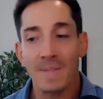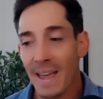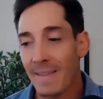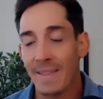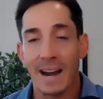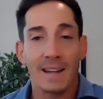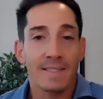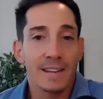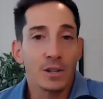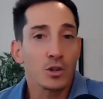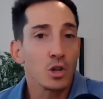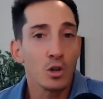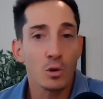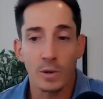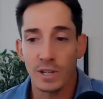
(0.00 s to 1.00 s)
And then I think
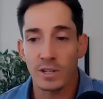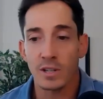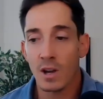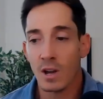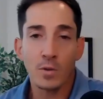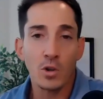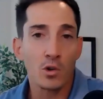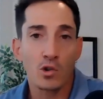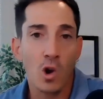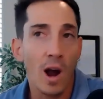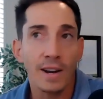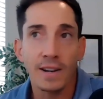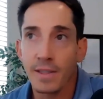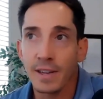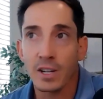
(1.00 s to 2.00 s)
two is you're
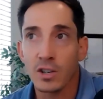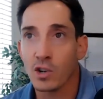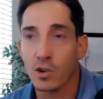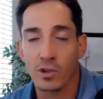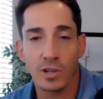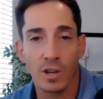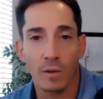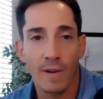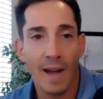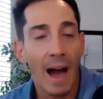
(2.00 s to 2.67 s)
trying to think to yourself,